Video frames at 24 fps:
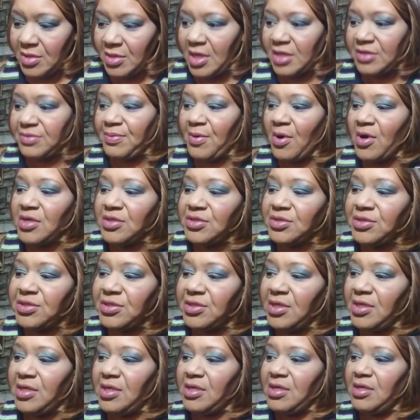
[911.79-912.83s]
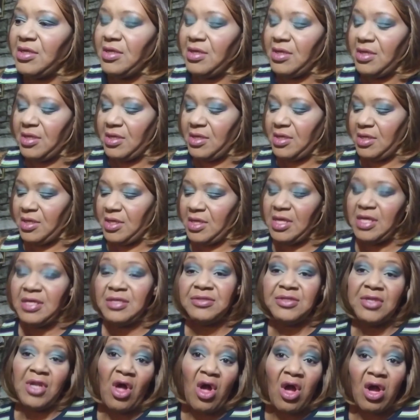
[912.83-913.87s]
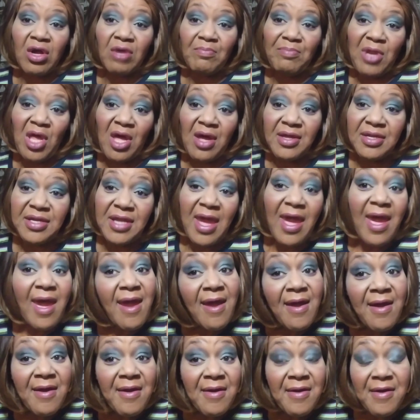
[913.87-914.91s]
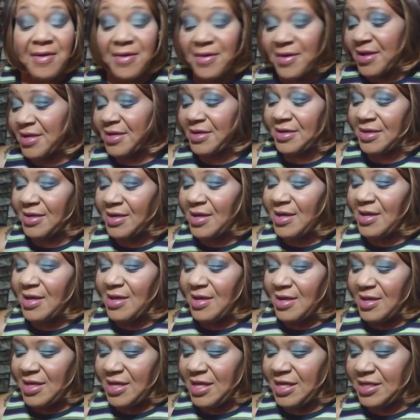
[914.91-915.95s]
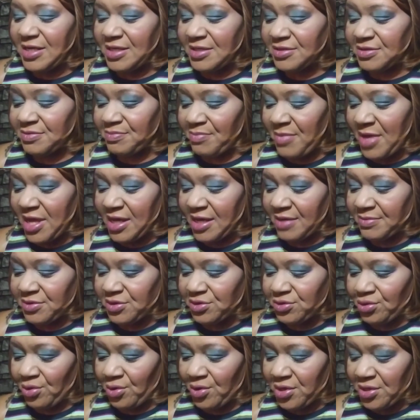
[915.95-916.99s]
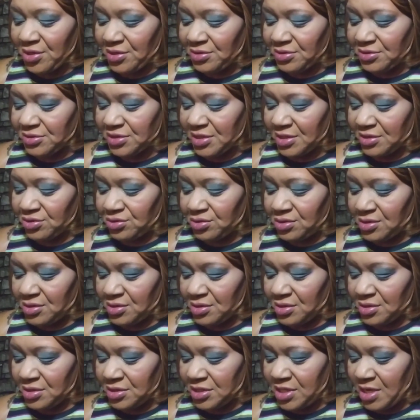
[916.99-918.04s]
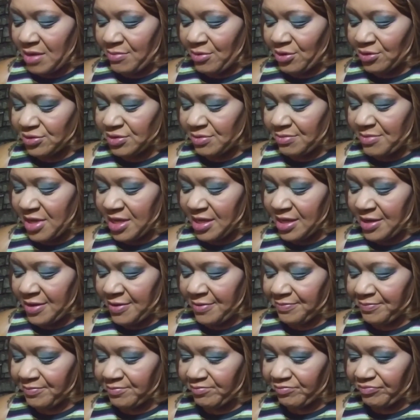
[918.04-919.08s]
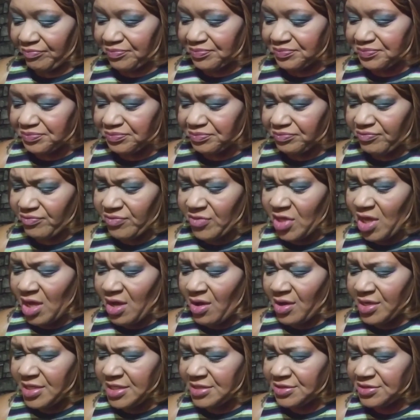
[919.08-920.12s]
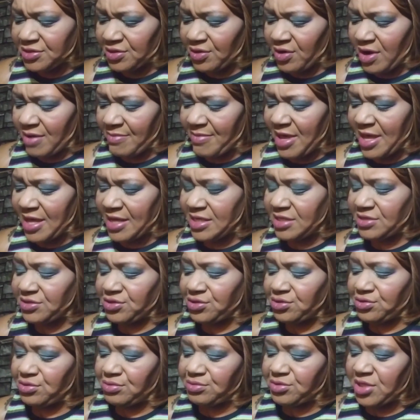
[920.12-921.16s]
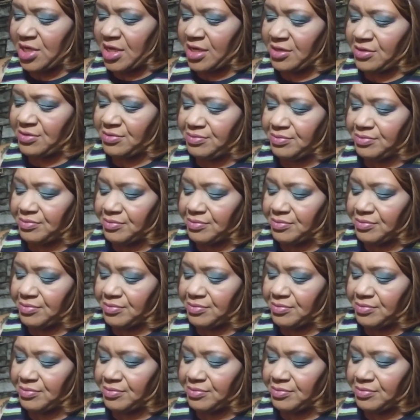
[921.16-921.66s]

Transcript: as far as his long blonde hair and he does makeup tutorials and demos of makeup on Instagram and his YouTube channel.